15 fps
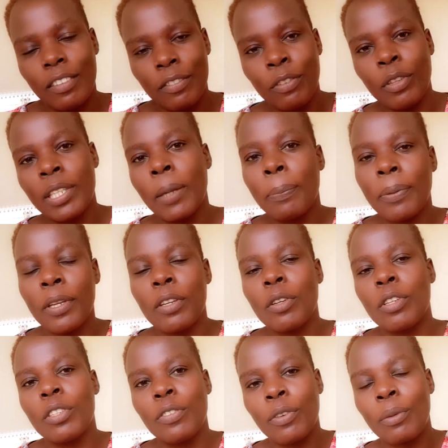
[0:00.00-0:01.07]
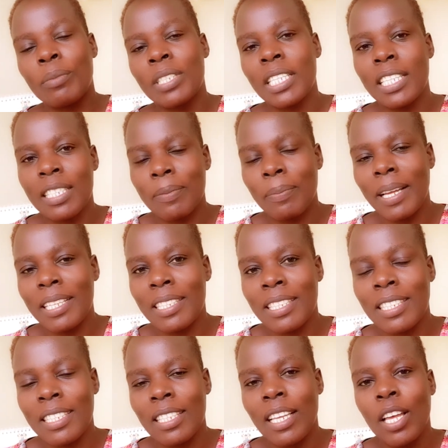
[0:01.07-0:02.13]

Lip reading: for the period from 6 months.